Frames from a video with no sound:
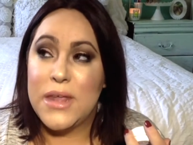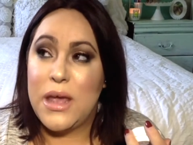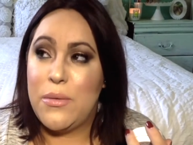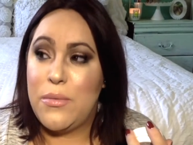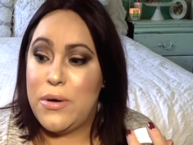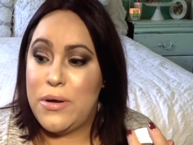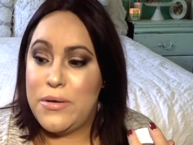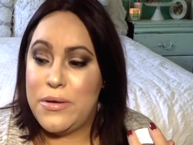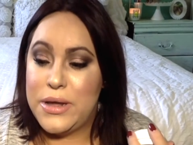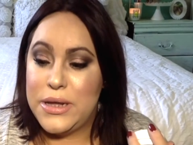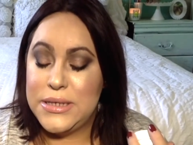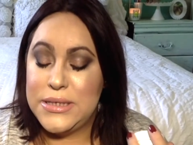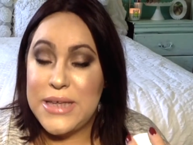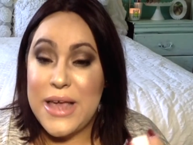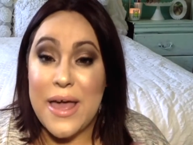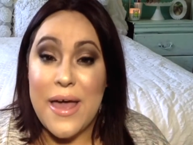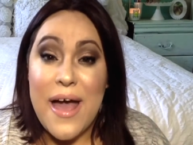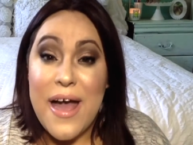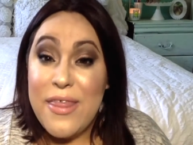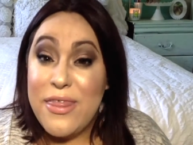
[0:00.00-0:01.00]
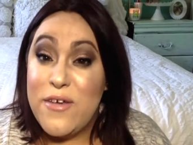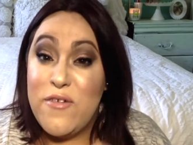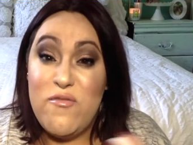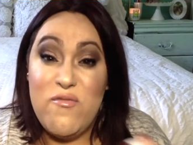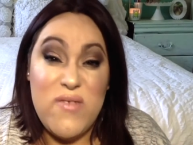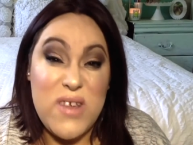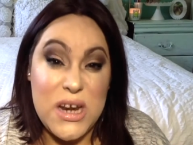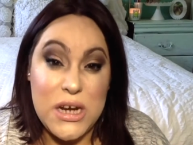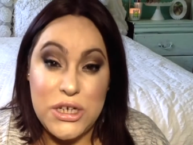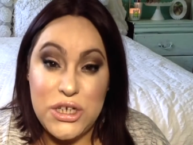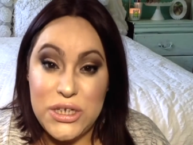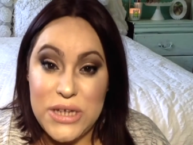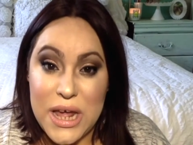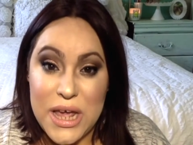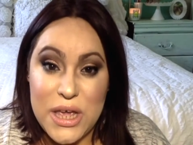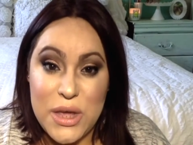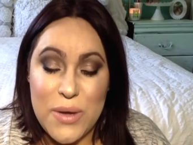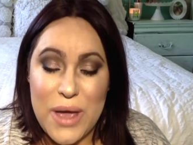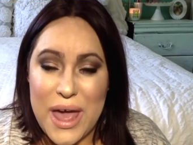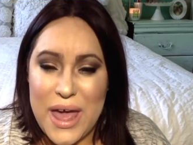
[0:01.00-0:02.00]
what do I say, the finish
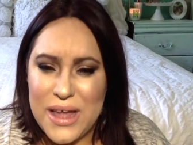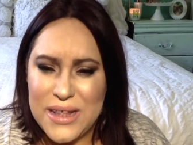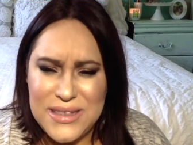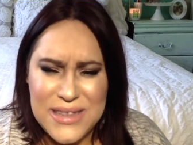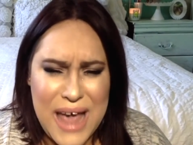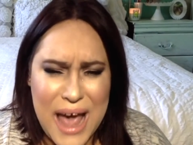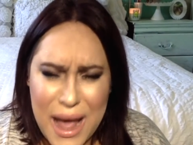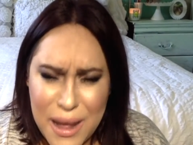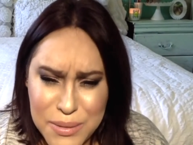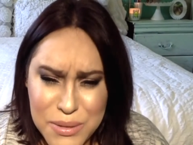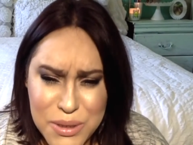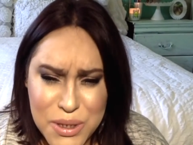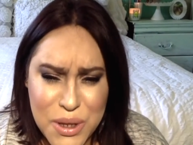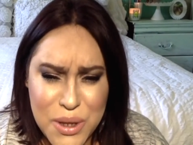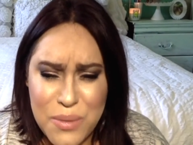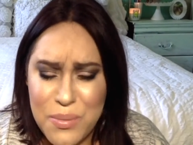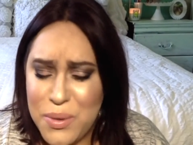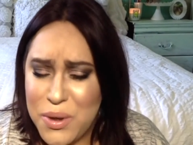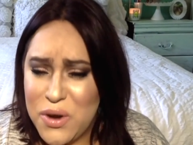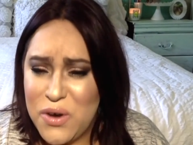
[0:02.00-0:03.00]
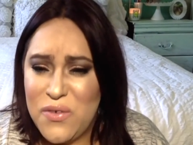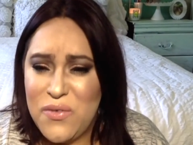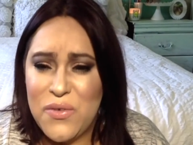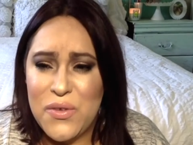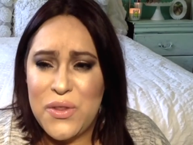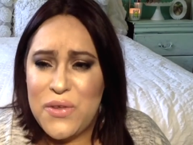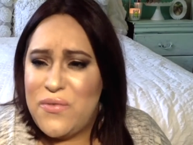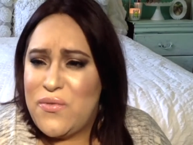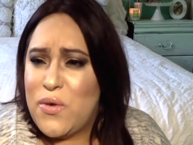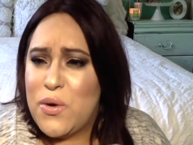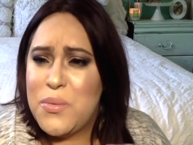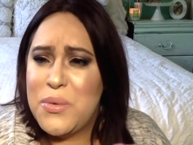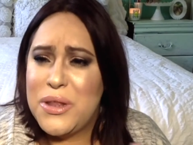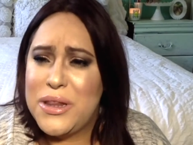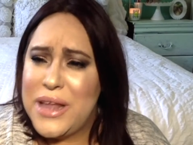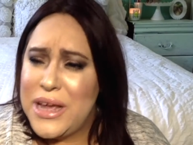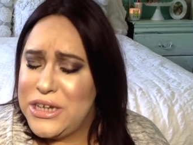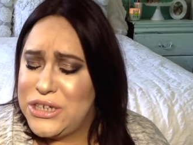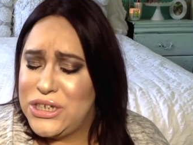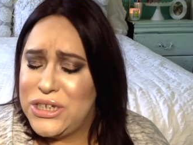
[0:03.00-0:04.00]
that you get, it's absolutely beautiful. The
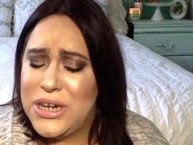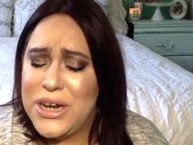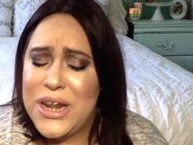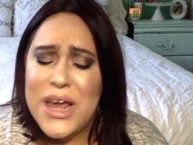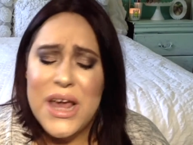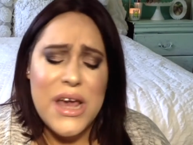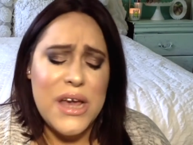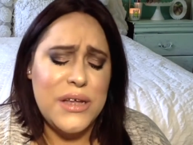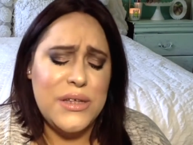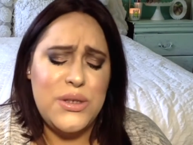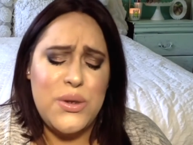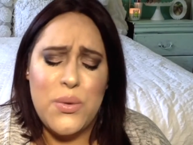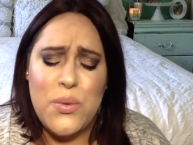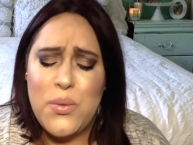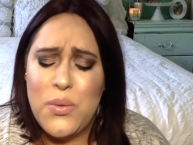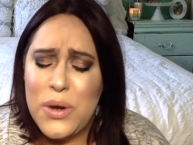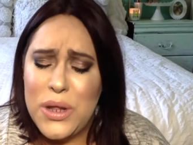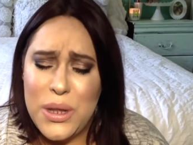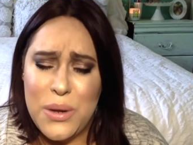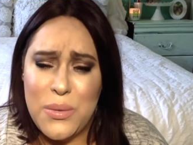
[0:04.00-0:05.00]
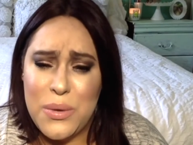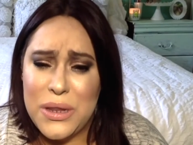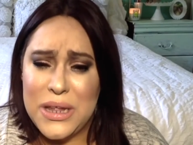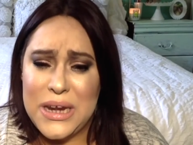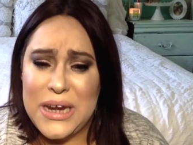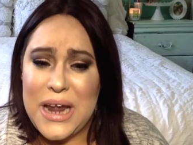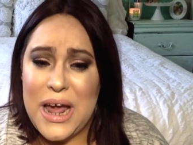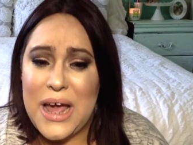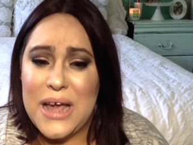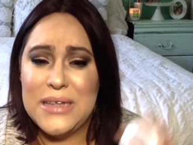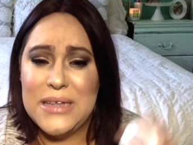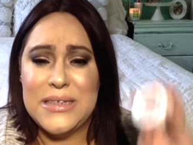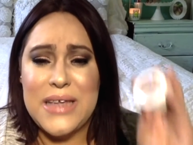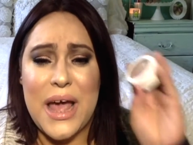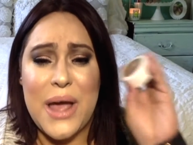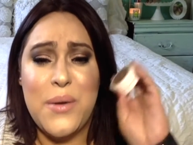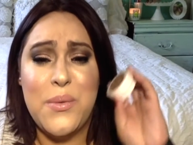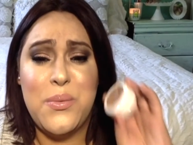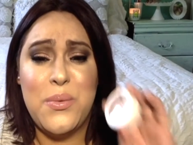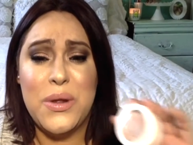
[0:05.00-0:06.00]
formulation, it's really nice.
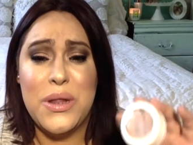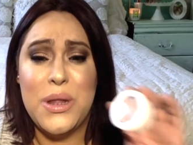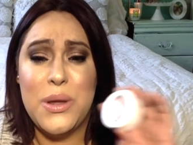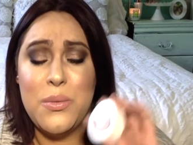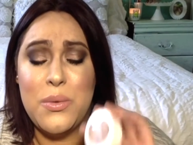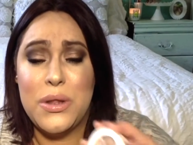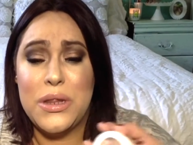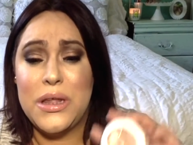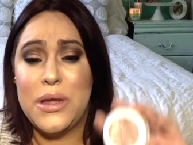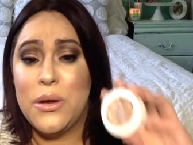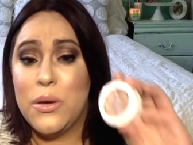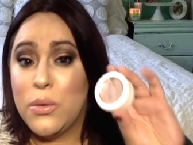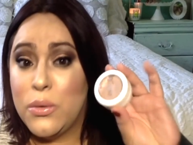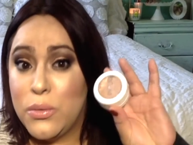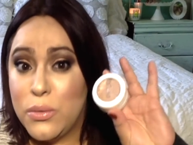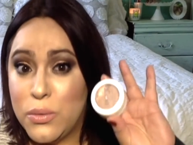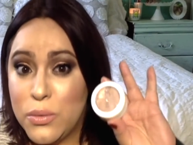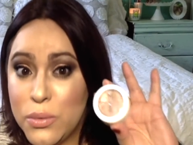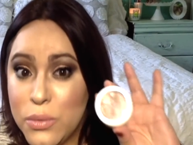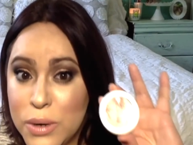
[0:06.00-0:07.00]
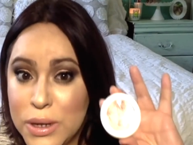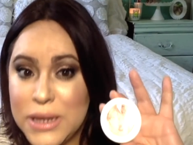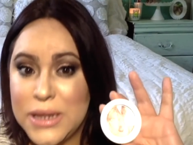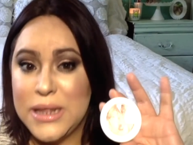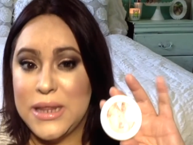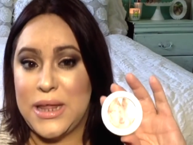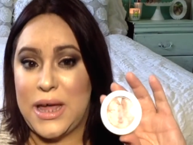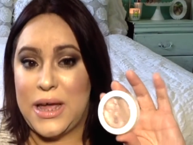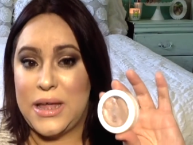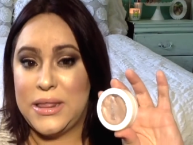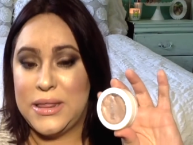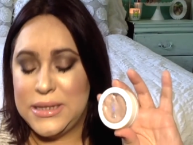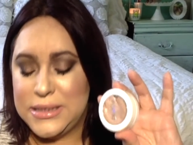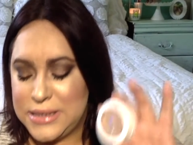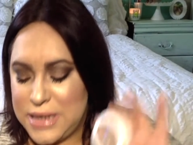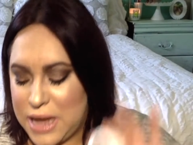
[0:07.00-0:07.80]
I really like this